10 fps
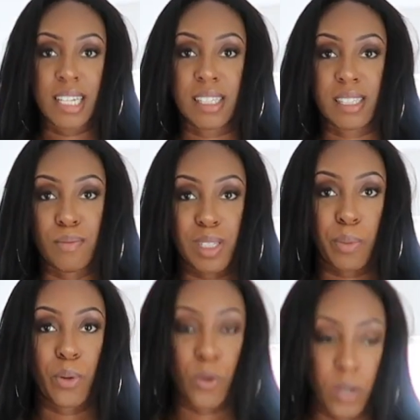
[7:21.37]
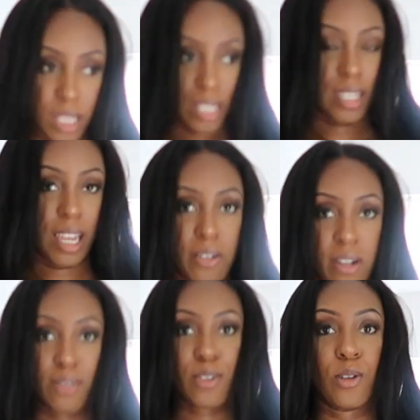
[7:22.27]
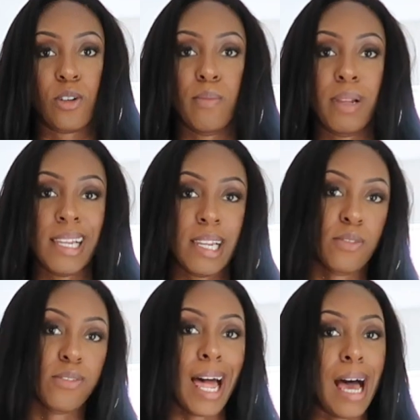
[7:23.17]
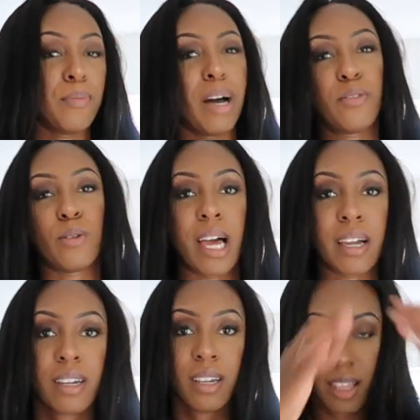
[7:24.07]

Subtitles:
need some support in this area if you're not completely flat, but I feel like